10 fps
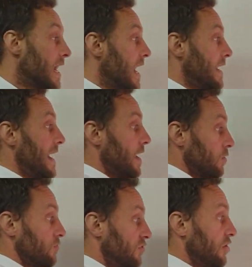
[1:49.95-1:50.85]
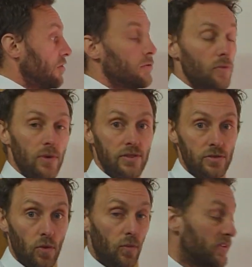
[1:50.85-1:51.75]
and helps you with
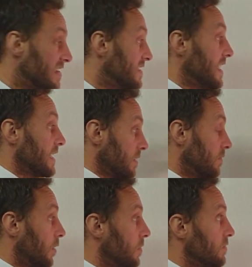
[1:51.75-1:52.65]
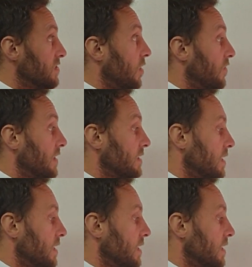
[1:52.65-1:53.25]
your reasoning and problem solving.